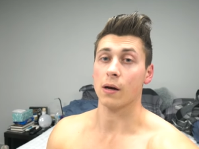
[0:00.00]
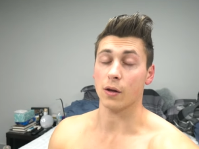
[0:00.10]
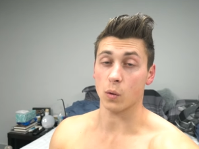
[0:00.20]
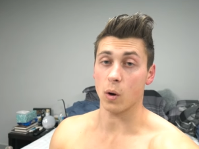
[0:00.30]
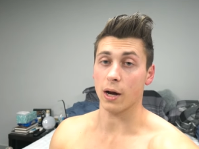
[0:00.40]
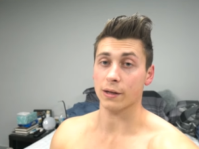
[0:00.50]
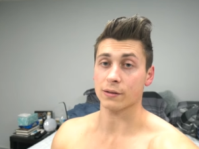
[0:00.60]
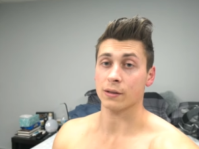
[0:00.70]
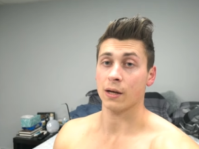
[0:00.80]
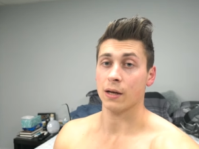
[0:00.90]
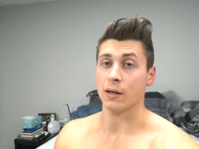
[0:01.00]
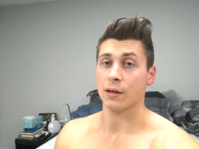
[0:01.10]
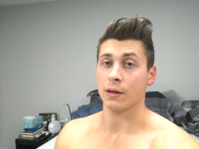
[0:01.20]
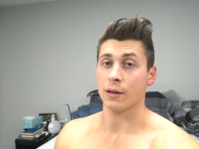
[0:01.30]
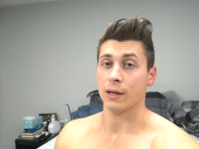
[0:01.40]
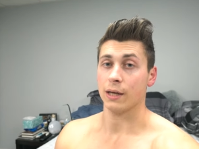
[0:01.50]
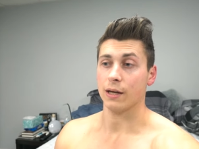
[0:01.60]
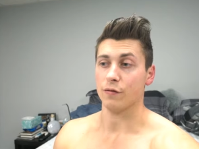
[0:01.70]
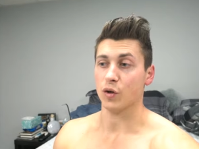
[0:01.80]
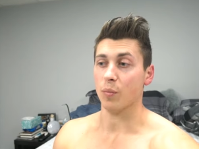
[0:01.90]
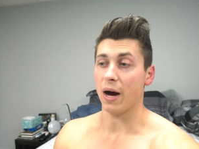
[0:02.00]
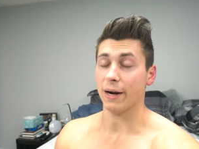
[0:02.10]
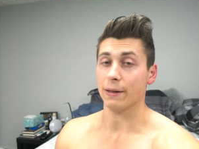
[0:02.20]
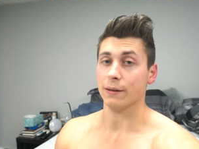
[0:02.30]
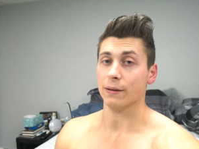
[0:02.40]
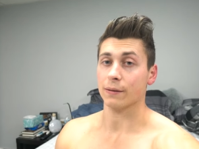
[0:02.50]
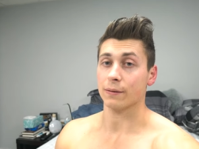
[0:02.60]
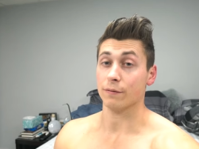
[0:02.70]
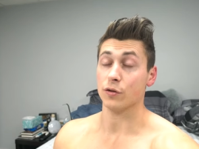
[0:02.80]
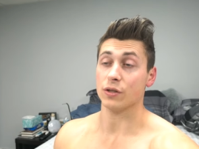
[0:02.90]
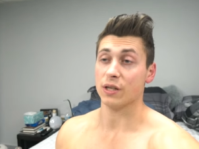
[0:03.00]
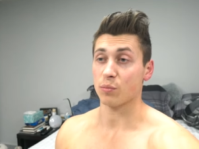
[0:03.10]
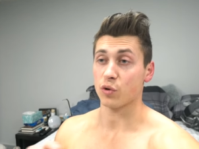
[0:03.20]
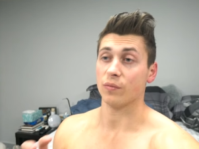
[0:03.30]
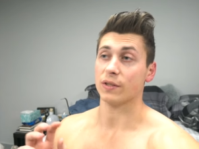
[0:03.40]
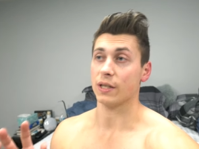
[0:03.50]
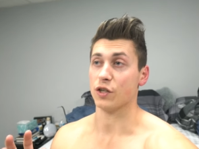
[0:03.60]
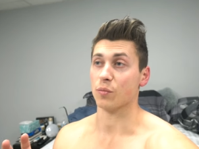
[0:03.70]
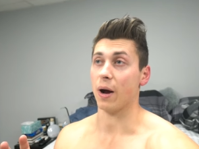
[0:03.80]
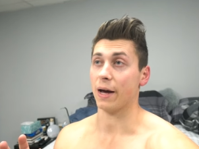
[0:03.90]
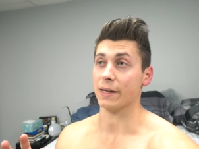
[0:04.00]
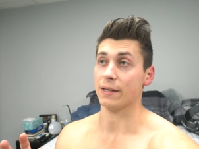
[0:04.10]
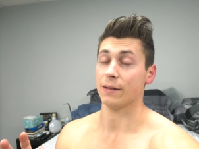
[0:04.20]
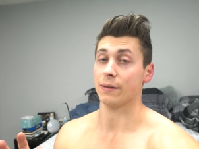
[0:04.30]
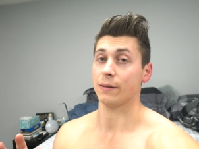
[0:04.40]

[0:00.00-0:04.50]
Otherwise, if your body, if you see improvements in your body,